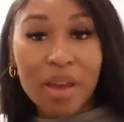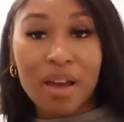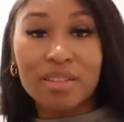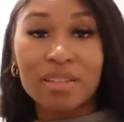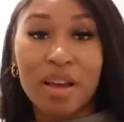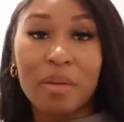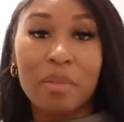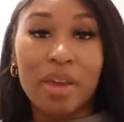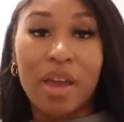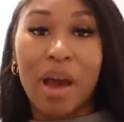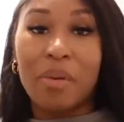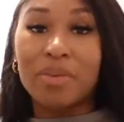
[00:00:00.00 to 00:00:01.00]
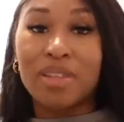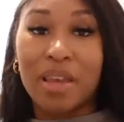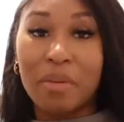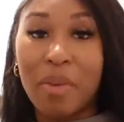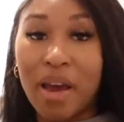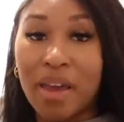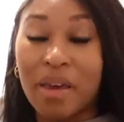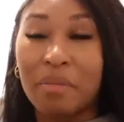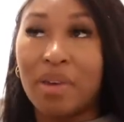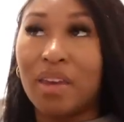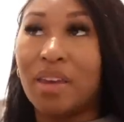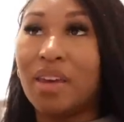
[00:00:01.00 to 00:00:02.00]
y'all saw me, I was in
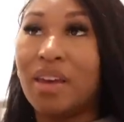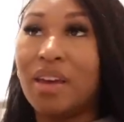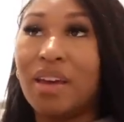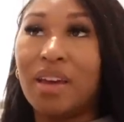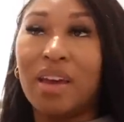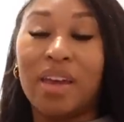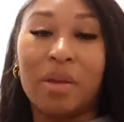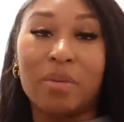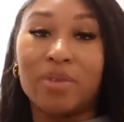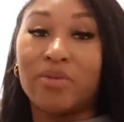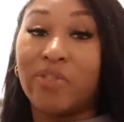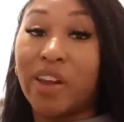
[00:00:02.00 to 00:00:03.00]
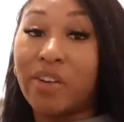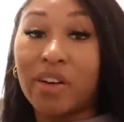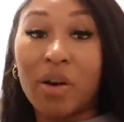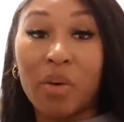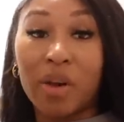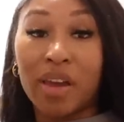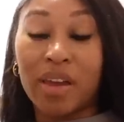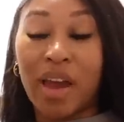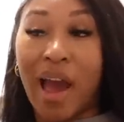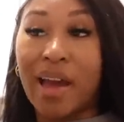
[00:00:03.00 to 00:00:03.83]
Miami, it was very quick.